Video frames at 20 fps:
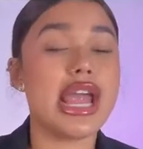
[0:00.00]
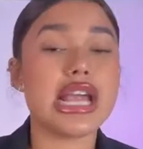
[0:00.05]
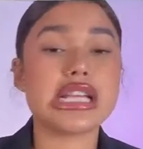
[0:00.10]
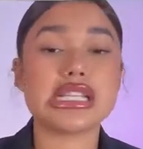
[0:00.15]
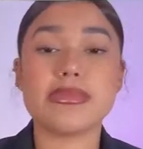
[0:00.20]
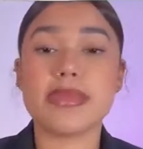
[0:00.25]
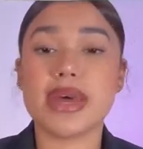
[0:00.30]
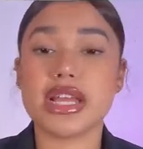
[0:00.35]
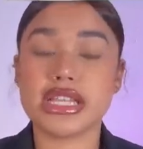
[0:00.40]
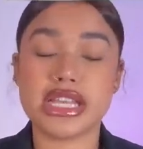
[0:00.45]

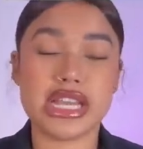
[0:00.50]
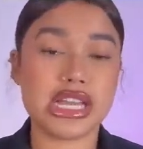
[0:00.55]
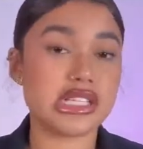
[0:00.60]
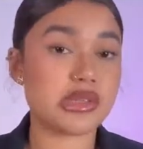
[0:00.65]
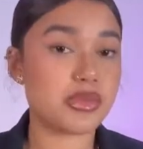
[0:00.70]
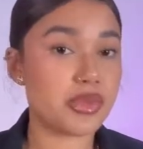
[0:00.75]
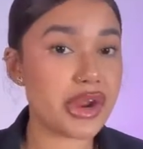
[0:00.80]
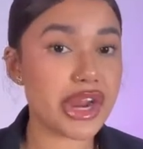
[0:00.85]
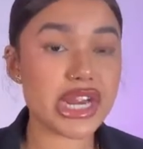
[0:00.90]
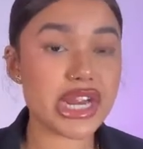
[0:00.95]
It's about the
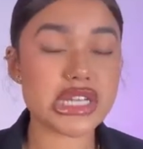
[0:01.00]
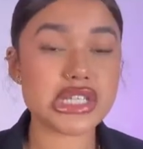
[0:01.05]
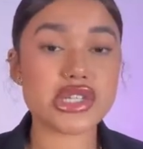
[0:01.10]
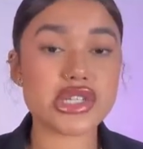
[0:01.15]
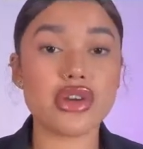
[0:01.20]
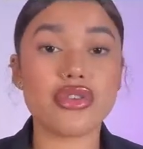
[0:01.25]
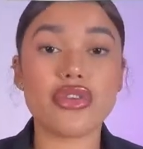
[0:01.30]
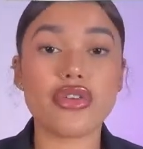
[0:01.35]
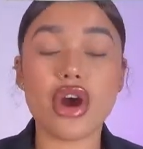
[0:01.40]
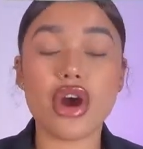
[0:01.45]

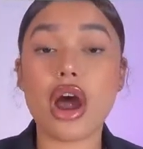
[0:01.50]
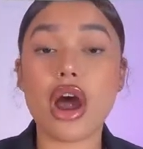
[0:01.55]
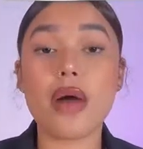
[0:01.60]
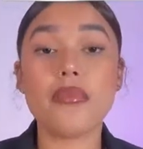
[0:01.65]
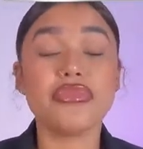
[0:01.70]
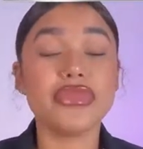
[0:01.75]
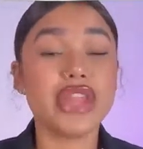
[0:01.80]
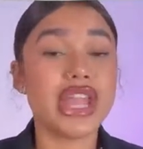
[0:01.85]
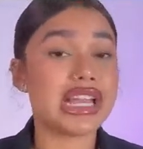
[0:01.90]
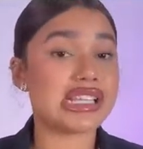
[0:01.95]
experience
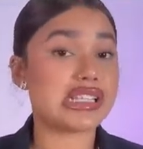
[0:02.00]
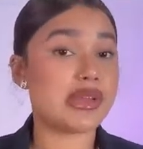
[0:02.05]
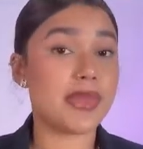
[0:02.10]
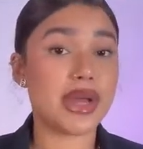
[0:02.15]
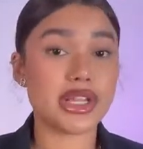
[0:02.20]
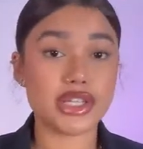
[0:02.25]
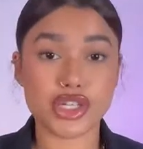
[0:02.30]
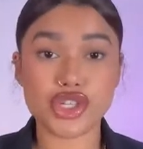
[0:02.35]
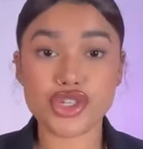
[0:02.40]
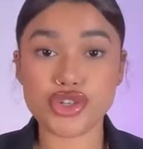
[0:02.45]
overall. It's
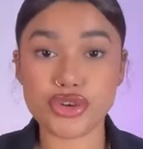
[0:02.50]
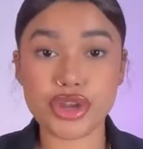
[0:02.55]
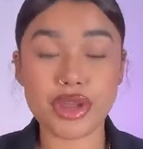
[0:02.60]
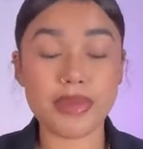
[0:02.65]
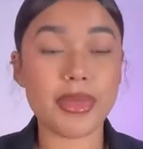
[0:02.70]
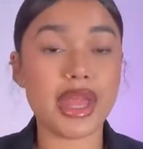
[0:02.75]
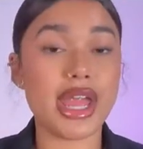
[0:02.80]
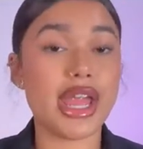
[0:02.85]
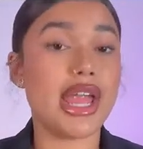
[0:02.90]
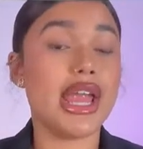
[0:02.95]
about the
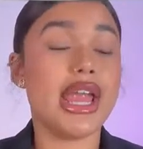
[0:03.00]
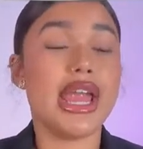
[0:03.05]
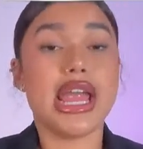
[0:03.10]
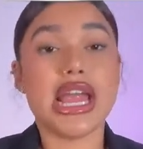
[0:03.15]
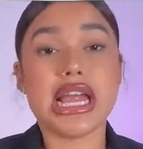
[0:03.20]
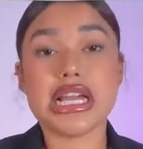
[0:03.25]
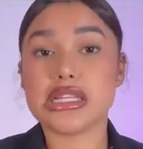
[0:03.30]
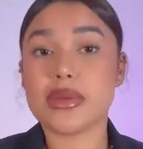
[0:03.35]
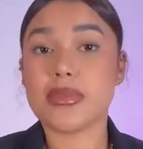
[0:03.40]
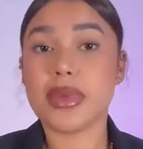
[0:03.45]
treatment.
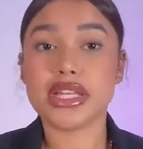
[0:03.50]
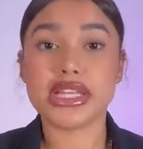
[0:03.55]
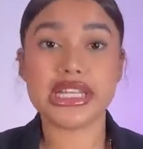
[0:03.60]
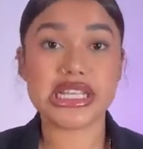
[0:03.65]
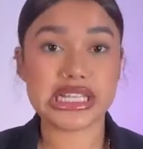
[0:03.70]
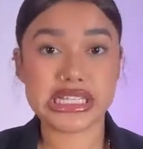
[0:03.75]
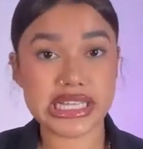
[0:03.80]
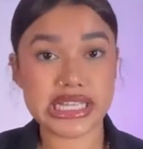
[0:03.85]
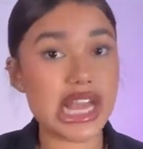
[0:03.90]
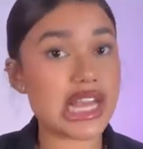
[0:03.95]
It's about
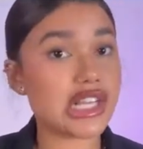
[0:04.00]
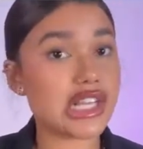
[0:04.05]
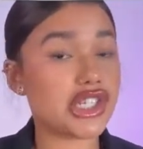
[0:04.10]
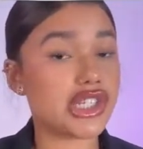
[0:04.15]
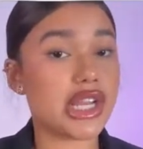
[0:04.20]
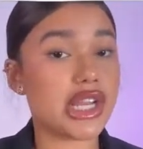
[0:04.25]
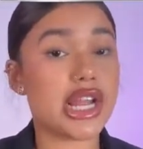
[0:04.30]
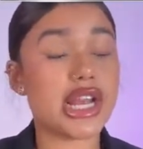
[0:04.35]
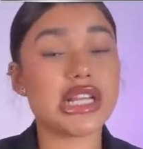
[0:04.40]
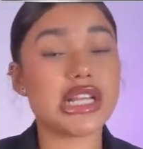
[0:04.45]
the
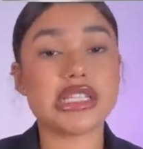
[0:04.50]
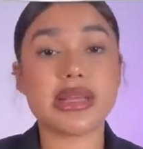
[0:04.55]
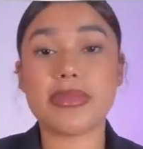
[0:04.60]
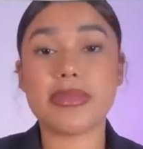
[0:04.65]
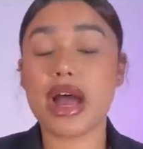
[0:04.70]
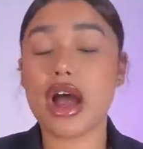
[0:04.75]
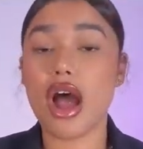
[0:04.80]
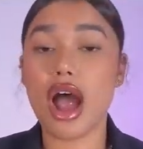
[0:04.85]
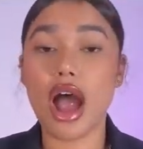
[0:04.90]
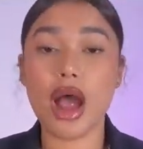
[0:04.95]
attention. It's
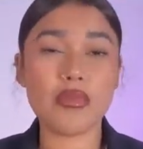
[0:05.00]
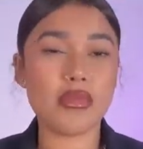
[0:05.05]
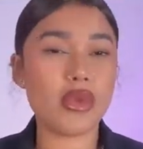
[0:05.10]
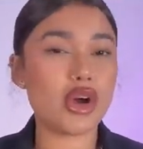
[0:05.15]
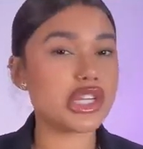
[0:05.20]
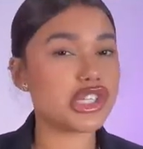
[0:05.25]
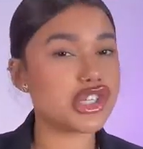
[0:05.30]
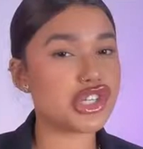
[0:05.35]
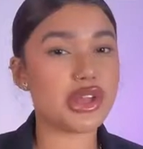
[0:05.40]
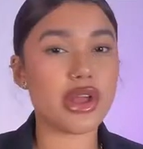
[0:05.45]
about how
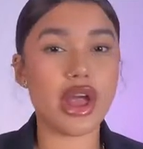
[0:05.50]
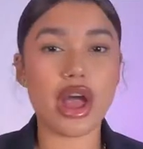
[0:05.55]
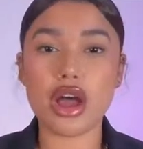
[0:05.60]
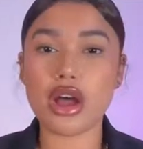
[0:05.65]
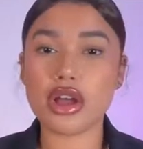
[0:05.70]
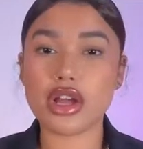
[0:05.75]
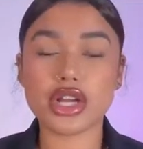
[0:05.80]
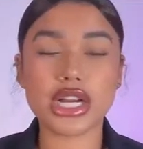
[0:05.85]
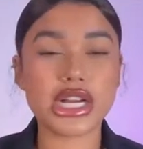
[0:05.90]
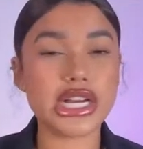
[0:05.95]
much
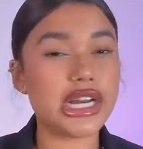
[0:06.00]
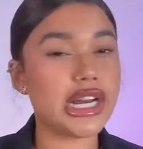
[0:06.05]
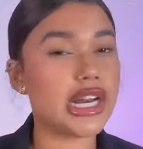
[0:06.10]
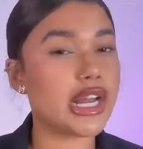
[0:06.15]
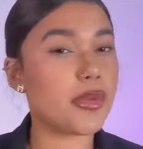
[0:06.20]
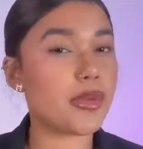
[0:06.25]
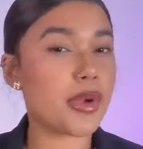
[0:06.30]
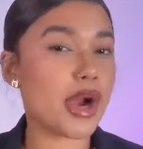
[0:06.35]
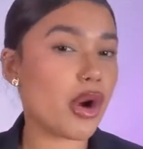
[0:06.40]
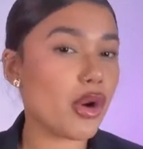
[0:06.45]

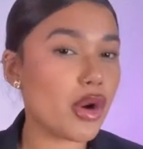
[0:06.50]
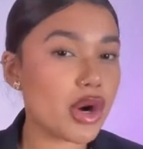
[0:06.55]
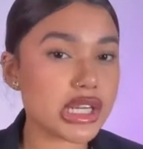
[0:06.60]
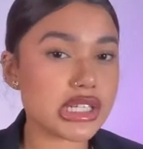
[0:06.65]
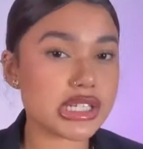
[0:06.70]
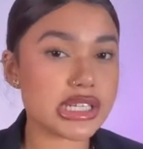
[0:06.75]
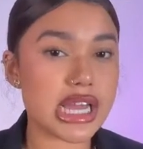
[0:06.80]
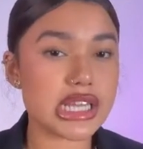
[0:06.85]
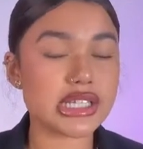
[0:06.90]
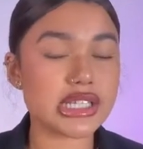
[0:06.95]
clinic
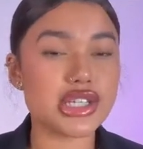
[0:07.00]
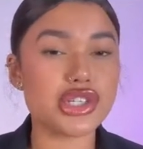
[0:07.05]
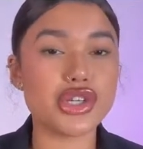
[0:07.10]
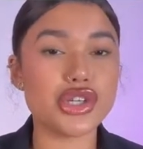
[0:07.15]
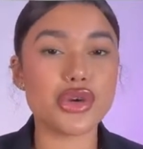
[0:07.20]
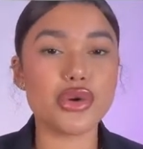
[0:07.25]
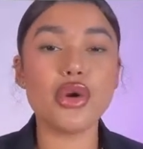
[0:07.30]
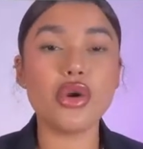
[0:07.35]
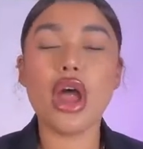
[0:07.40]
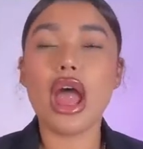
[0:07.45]
prioritizes
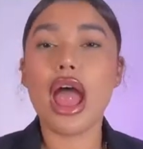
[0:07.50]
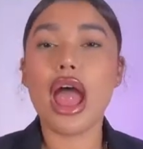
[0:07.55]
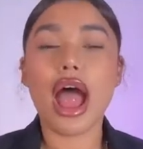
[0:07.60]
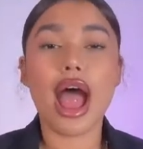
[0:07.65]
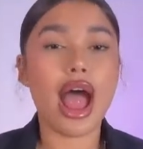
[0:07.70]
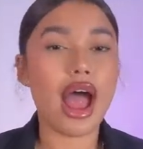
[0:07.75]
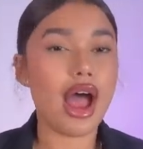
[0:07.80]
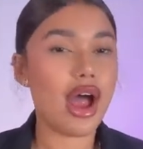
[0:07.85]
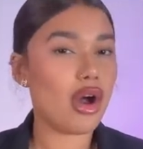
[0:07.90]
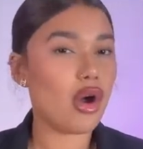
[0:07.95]
you,
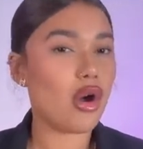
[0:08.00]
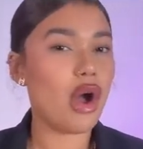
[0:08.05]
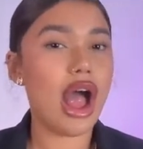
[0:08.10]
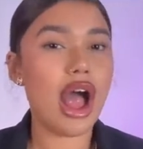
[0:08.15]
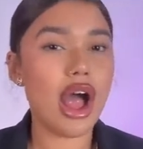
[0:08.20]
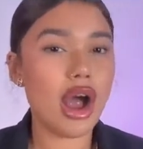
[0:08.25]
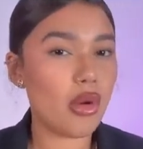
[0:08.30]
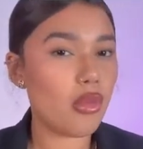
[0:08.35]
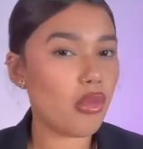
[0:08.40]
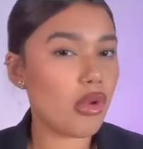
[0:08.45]

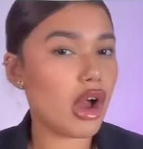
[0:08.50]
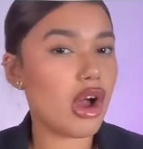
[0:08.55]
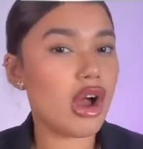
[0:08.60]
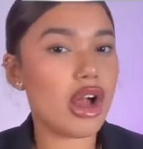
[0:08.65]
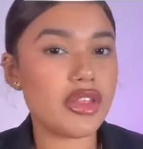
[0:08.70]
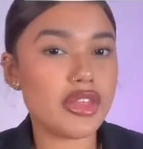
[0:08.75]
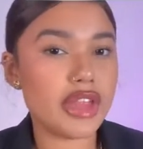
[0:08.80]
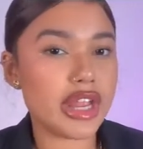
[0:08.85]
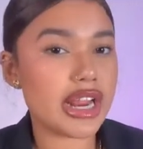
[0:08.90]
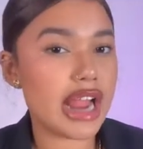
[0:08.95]
how
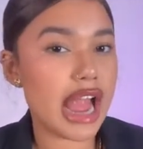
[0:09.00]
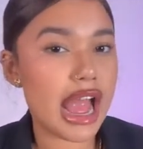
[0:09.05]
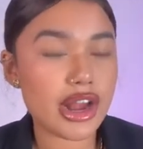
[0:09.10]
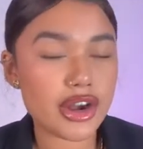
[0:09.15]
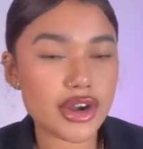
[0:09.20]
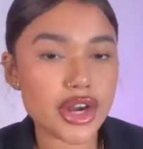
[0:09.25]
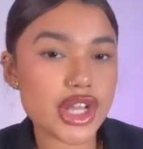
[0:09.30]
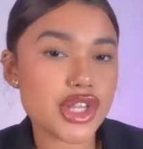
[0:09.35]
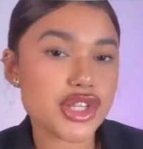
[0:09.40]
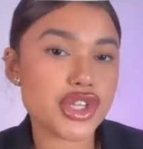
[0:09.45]
well they kind
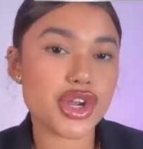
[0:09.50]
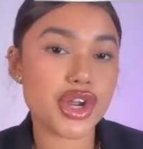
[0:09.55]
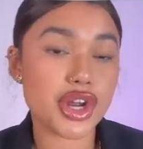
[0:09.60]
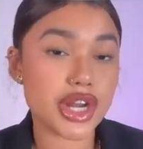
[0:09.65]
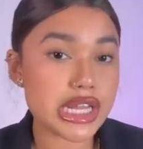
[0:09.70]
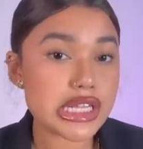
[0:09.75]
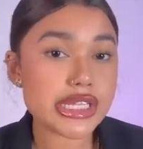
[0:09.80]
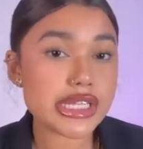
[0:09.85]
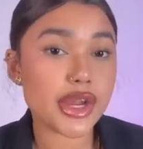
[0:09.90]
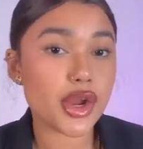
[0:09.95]
catering to
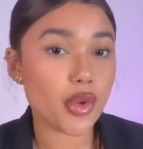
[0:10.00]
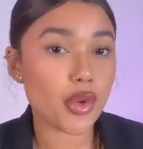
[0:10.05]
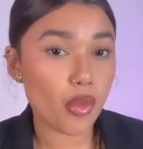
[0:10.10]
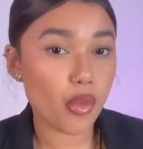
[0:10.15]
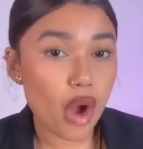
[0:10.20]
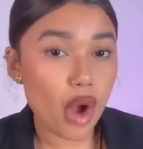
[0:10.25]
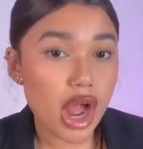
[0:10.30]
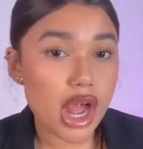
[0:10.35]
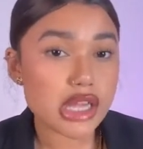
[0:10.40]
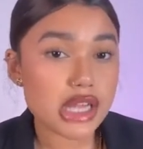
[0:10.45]
your needs and your
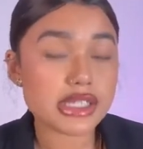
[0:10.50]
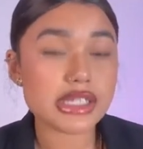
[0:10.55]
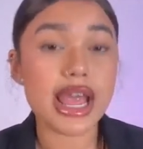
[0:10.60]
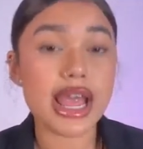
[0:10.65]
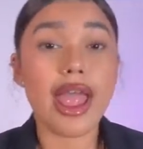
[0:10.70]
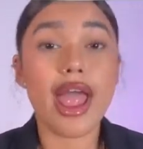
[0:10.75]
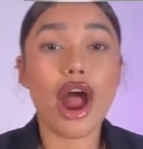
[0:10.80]
wants?